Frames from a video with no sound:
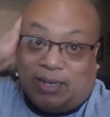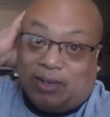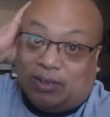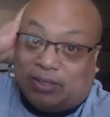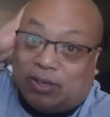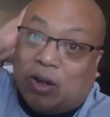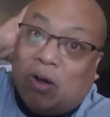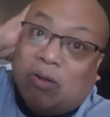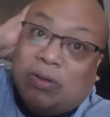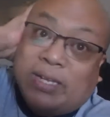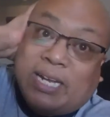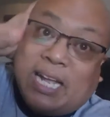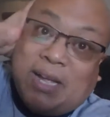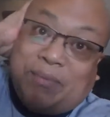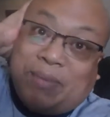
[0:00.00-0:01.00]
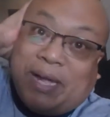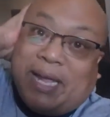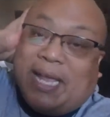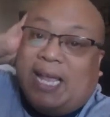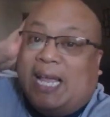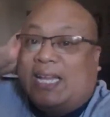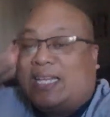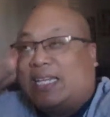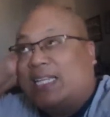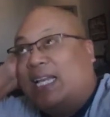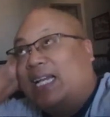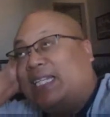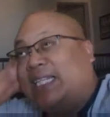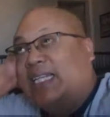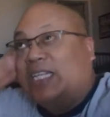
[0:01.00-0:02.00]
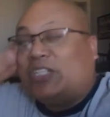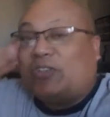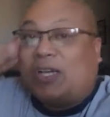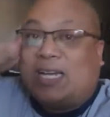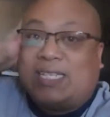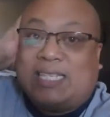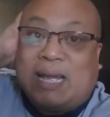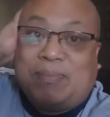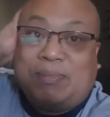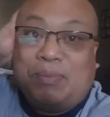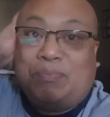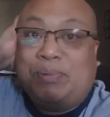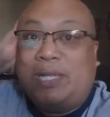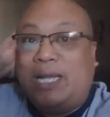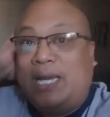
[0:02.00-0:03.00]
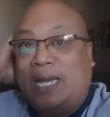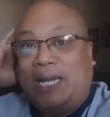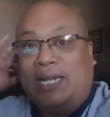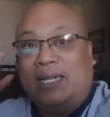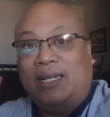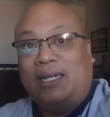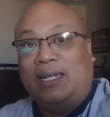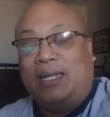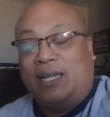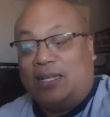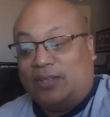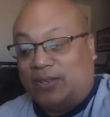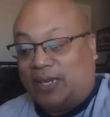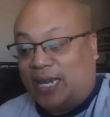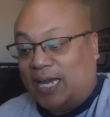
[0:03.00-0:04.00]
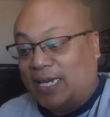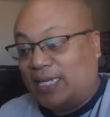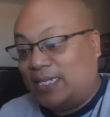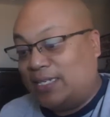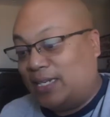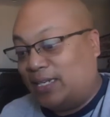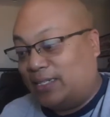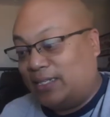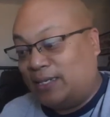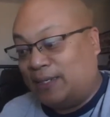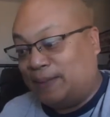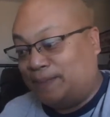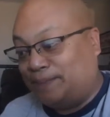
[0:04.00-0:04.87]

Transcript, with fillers: was holding up my head just like this, trying to stop the bleeding. So that kind of sucked.